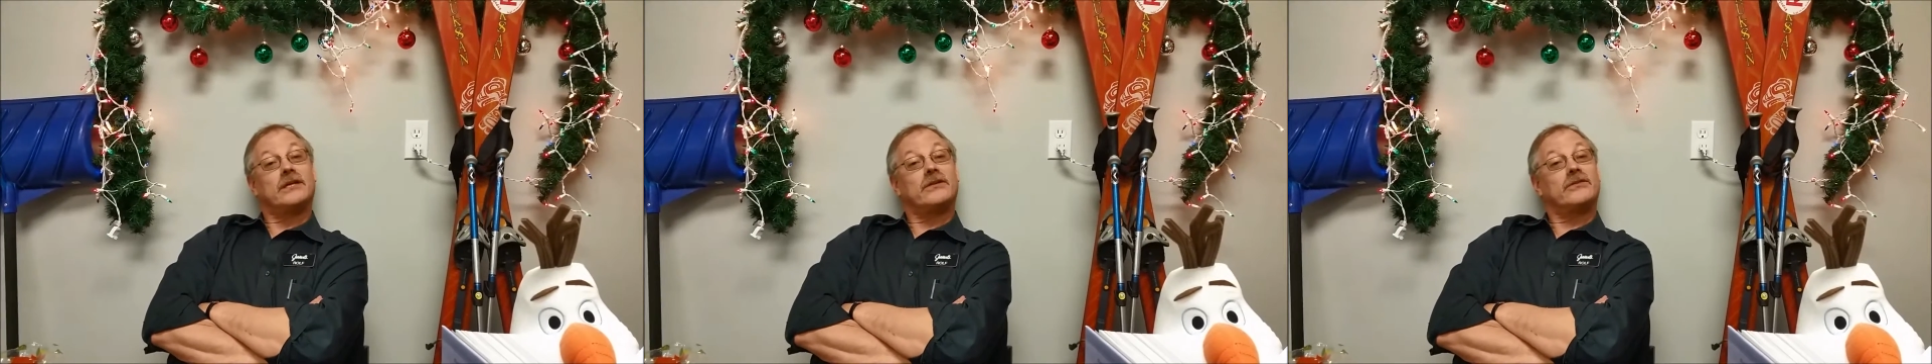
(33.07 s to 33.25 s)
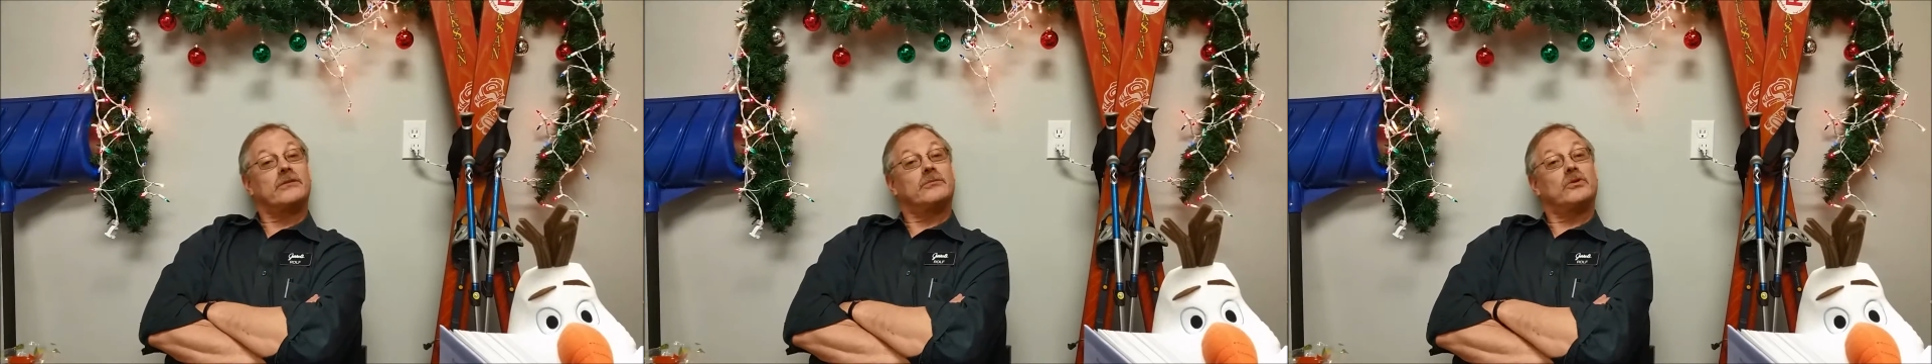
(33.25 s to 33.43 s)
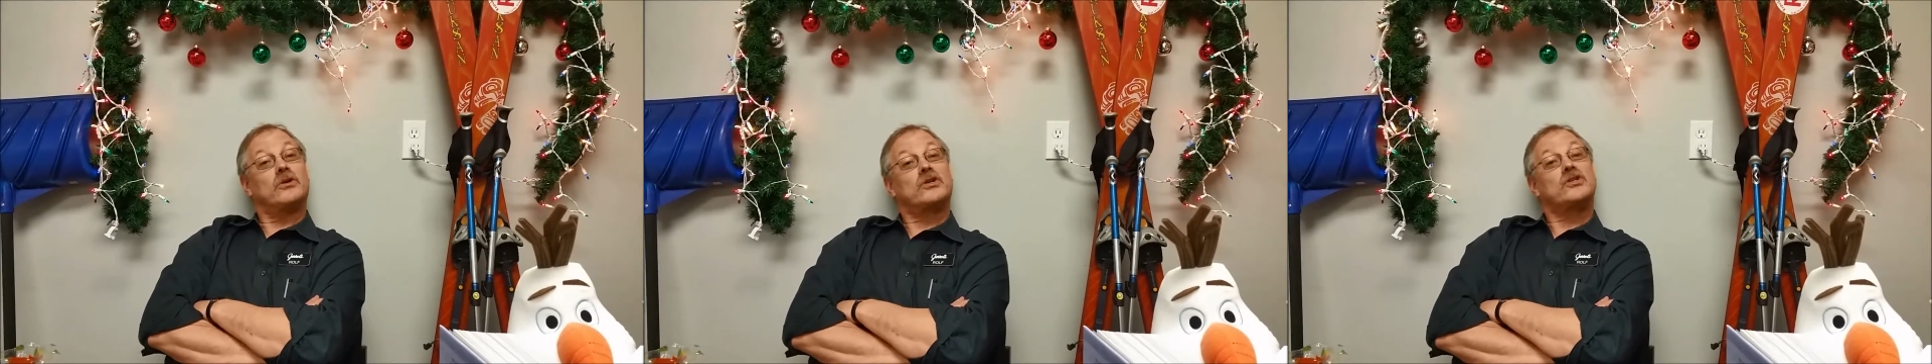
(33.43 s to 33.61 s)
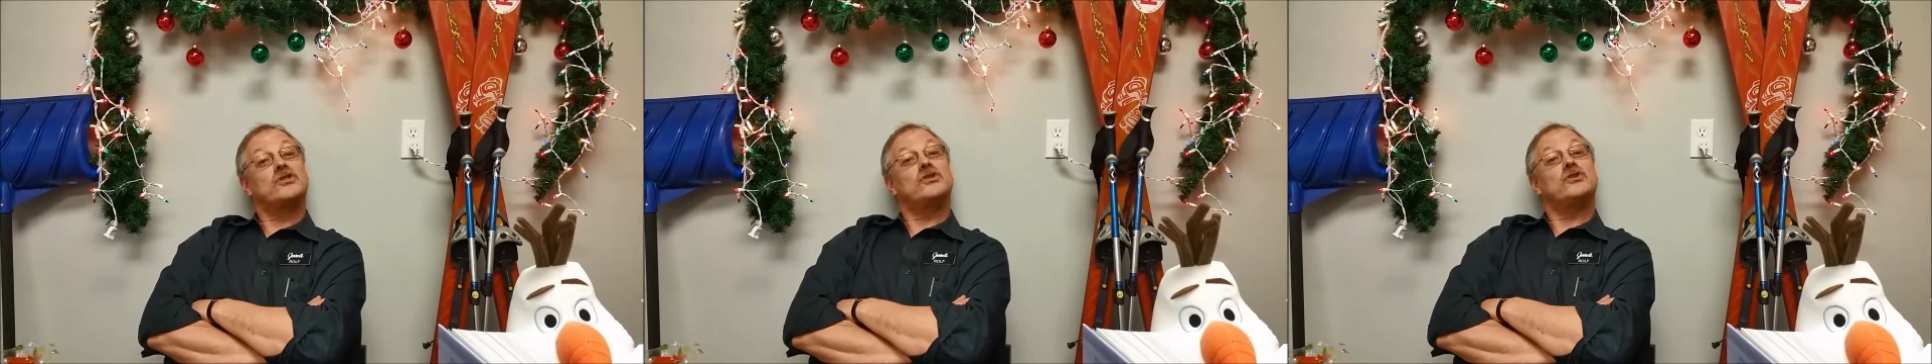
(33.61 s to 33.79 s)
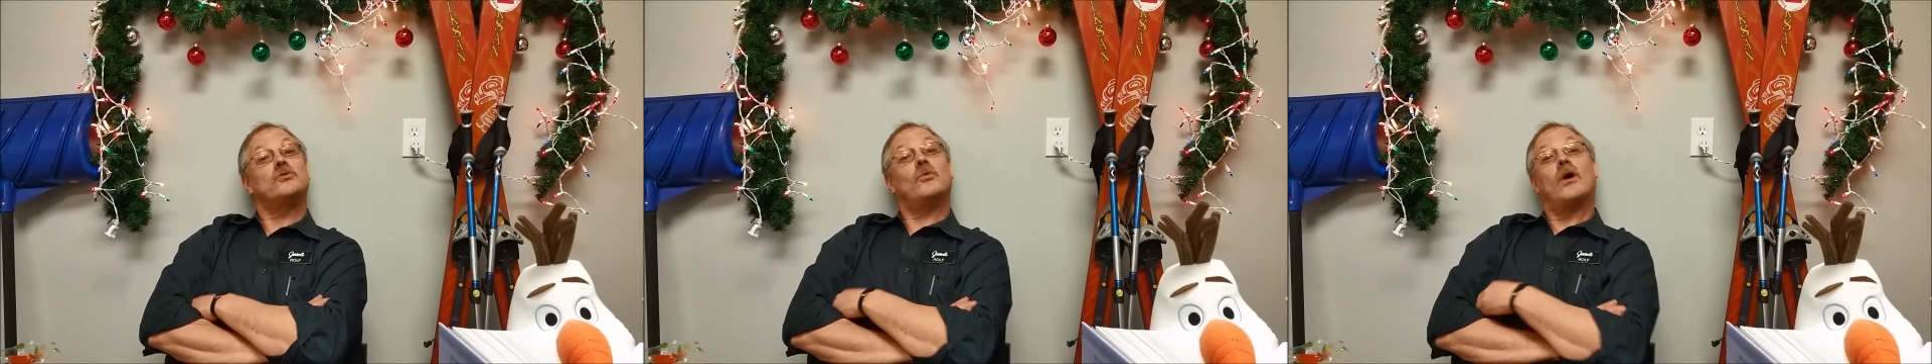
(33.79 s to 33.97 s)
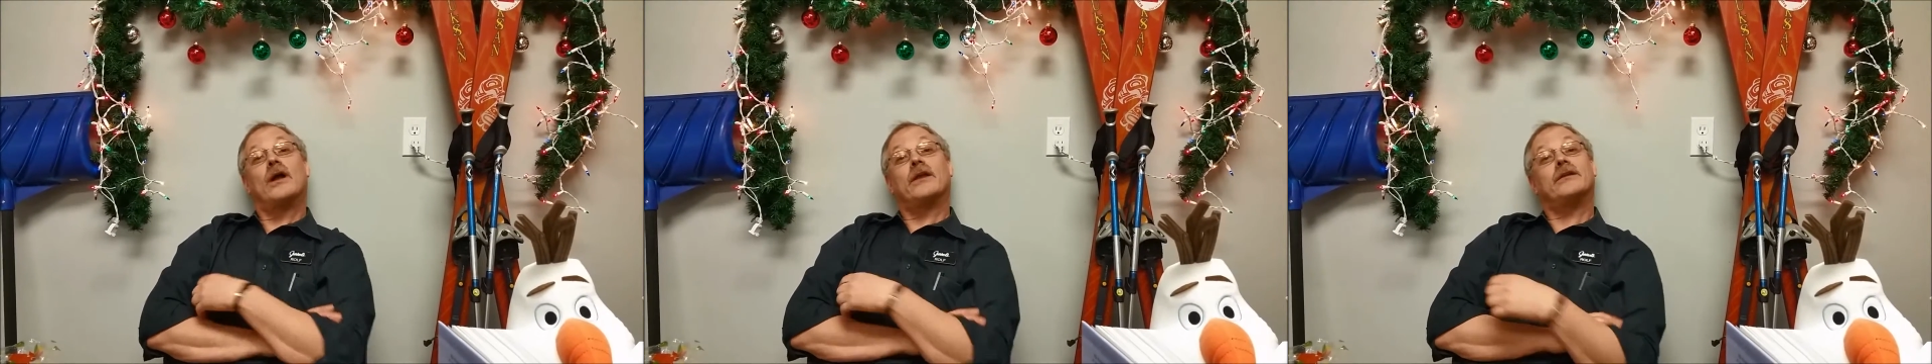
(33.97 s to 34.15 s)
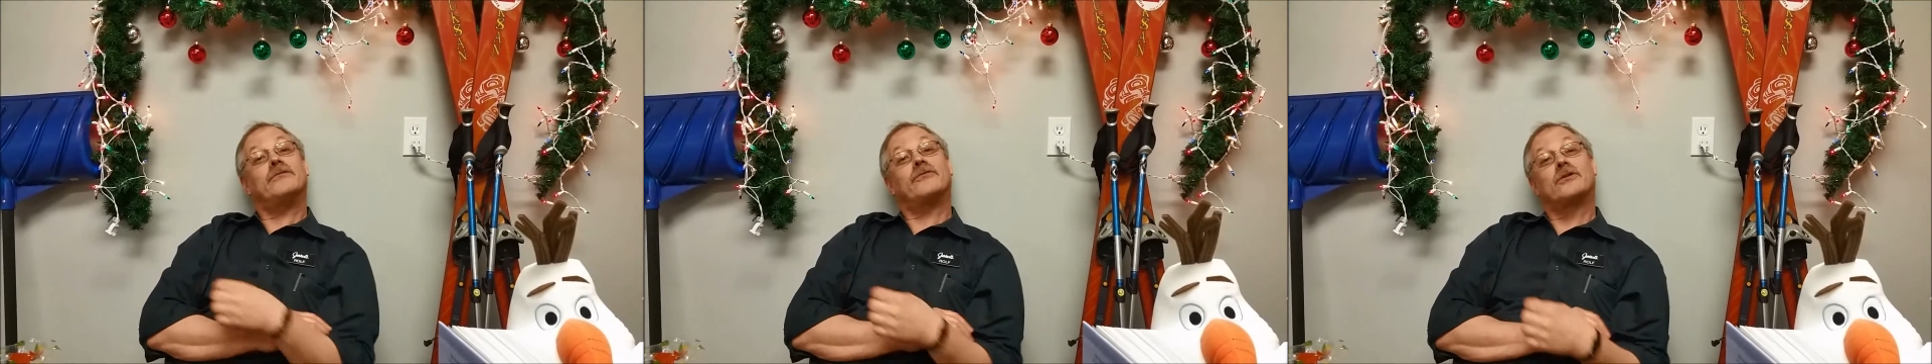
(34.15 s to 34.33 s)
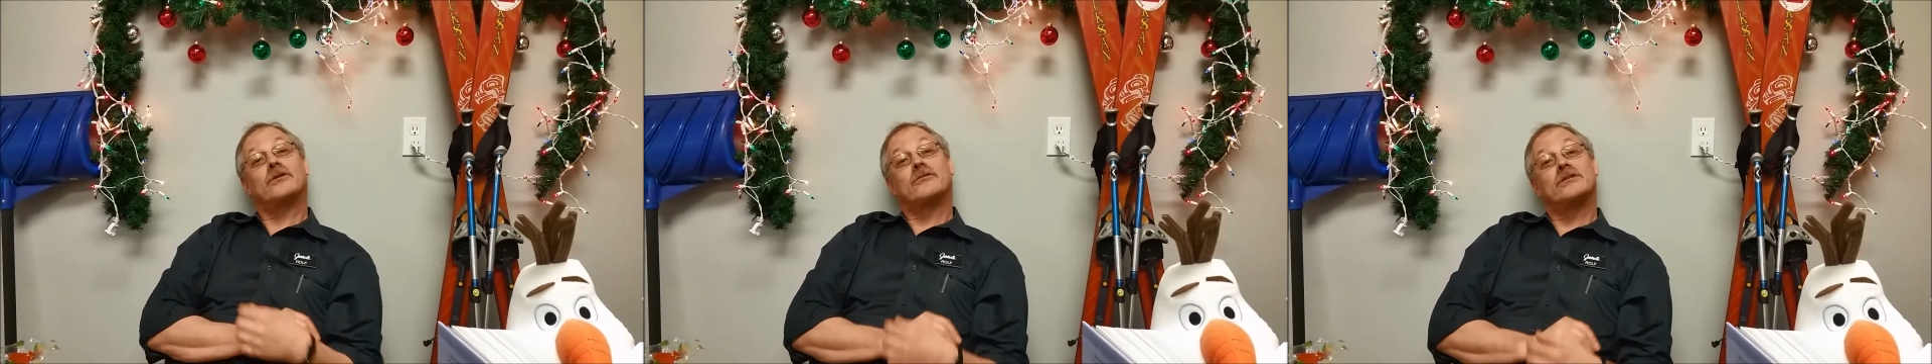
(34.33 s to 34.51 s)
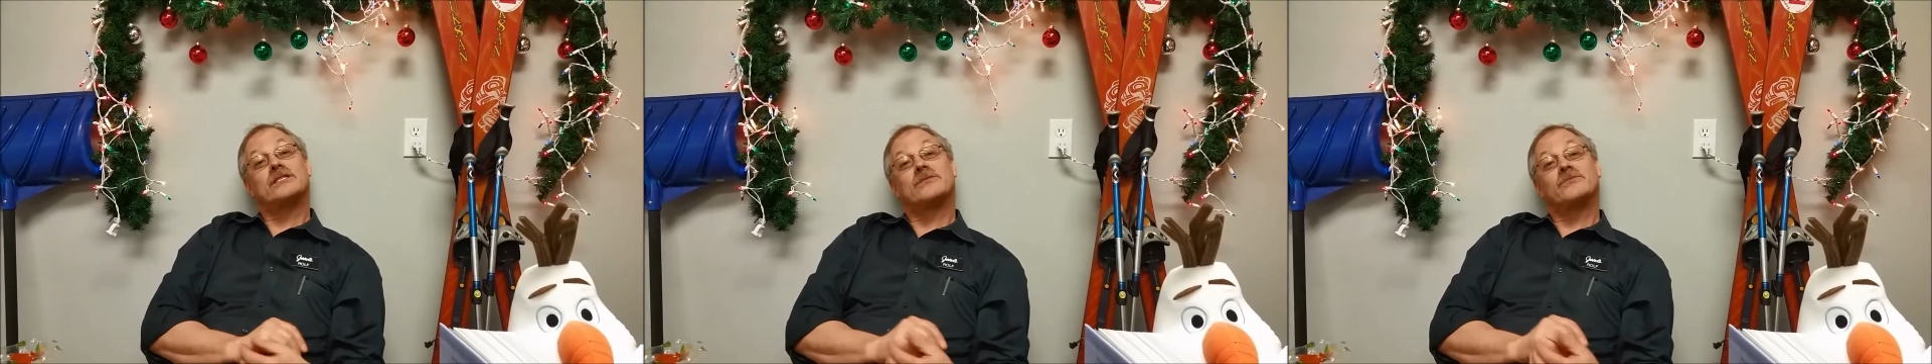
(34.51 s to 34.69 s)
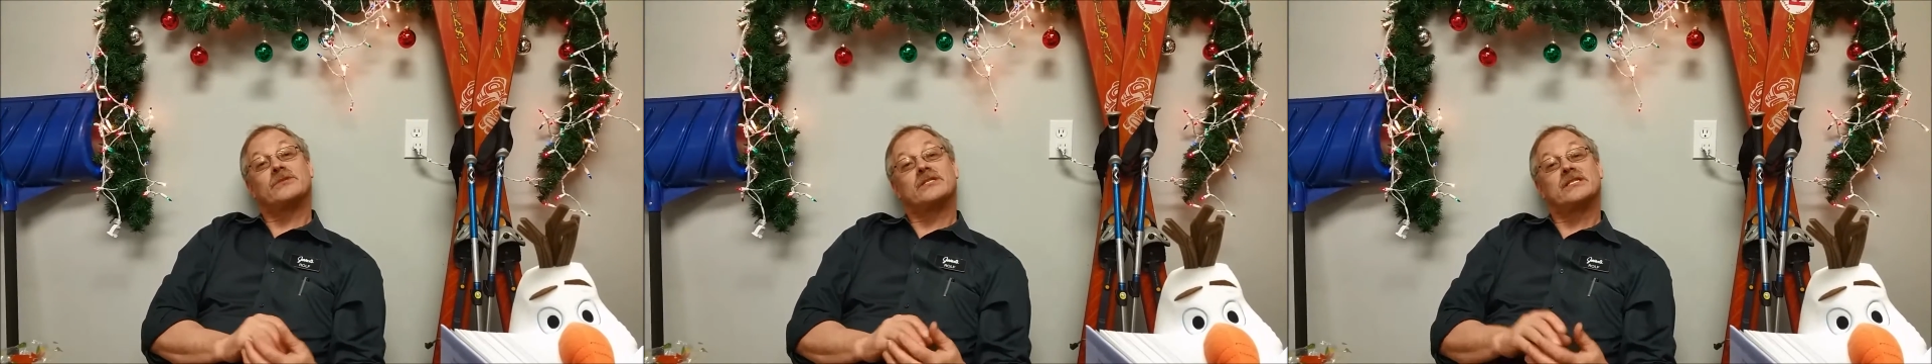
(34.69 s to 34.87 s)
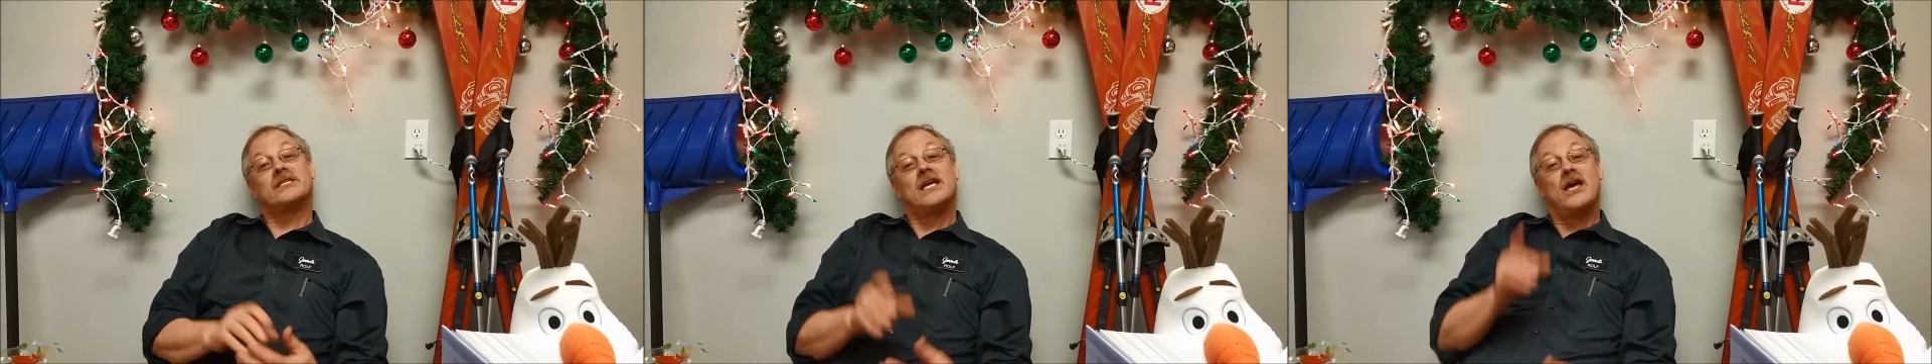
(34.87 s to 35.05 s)
get the books you wanted for
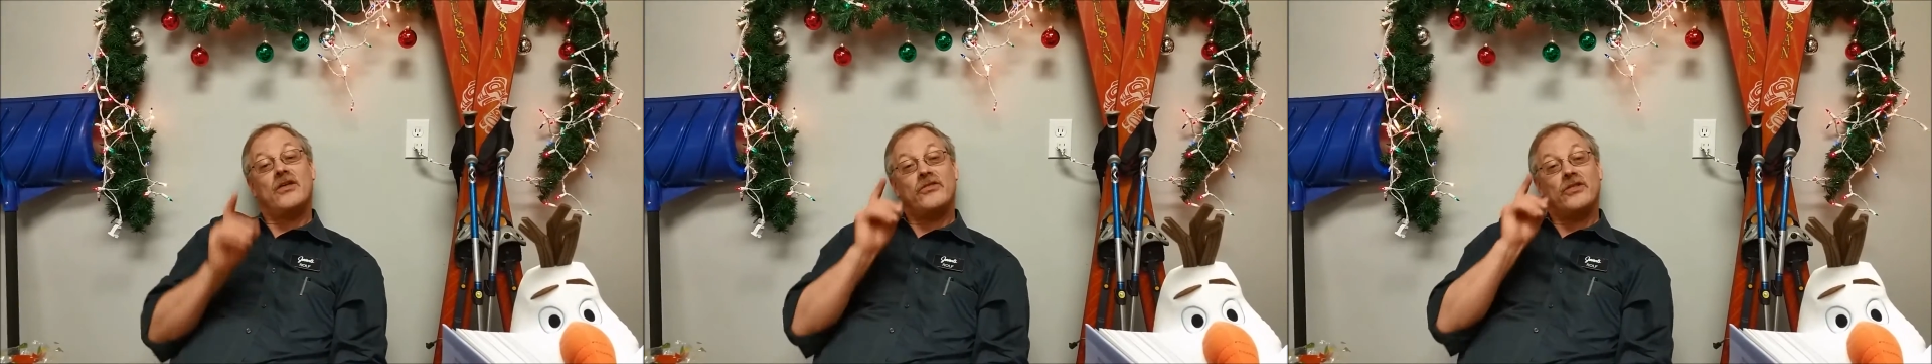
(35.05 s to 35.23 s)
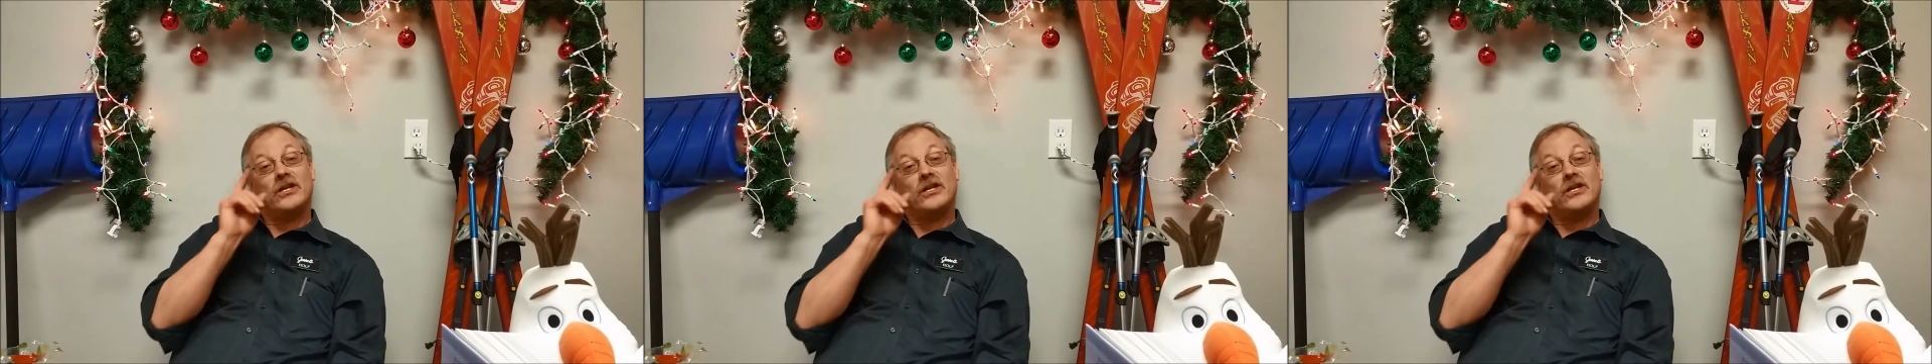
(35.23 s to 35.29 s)
Christmas,